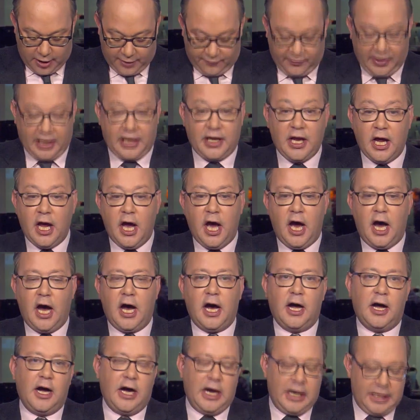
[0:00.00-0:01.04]
of it.
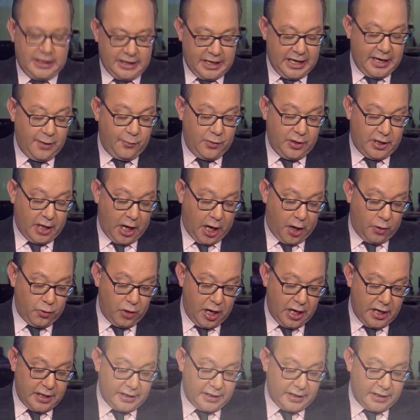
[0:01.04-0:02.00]
here we go. Uh,